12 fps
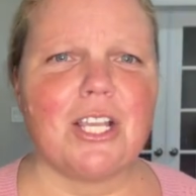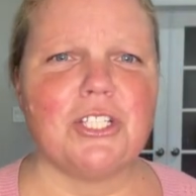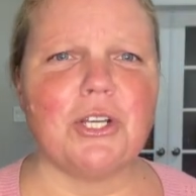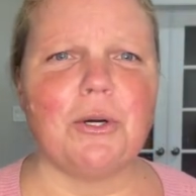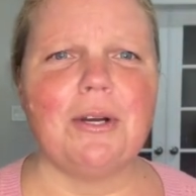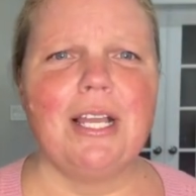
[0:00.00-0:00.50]

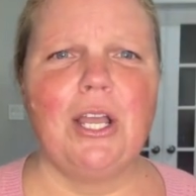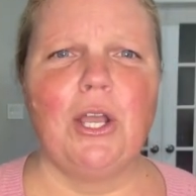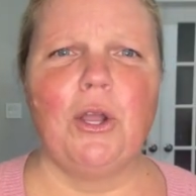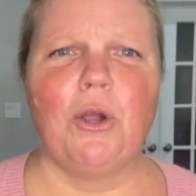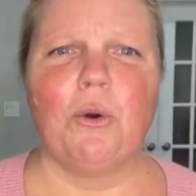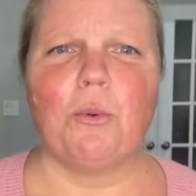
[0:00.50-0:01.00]
So
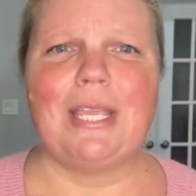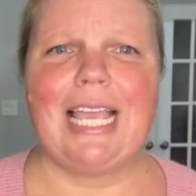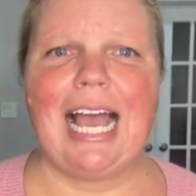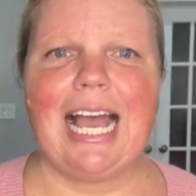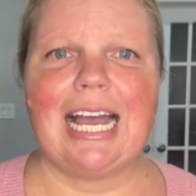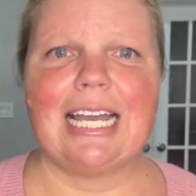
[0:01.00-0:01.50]
we
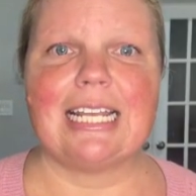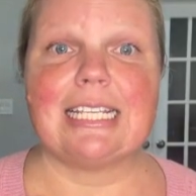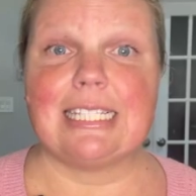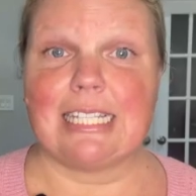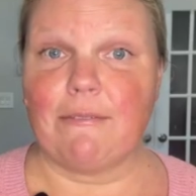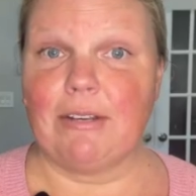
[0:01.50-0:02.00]
had
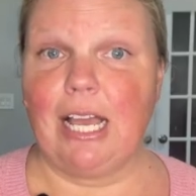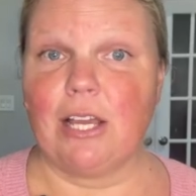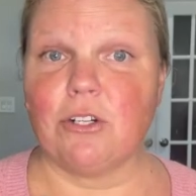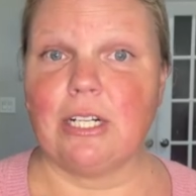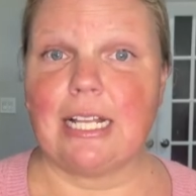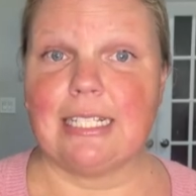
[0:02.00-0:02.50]

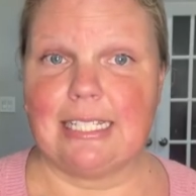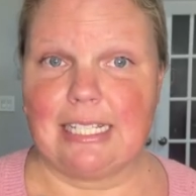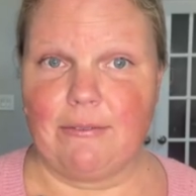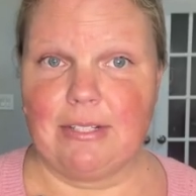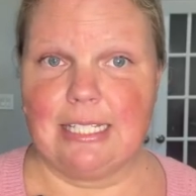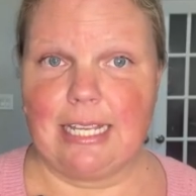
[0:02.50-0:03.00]

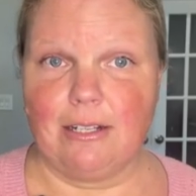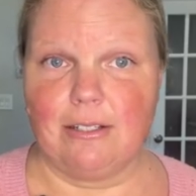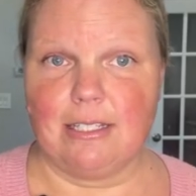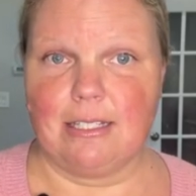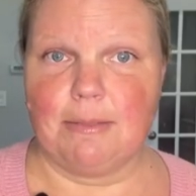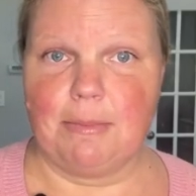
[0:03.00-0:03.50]
707
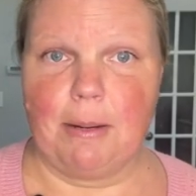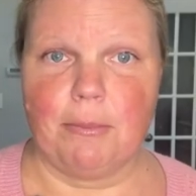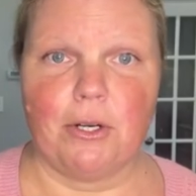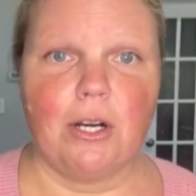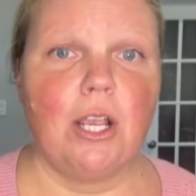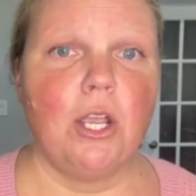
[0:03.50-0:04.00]
sales in
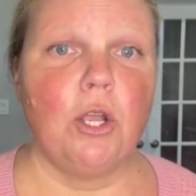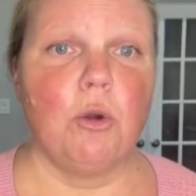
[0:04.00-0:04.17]
September,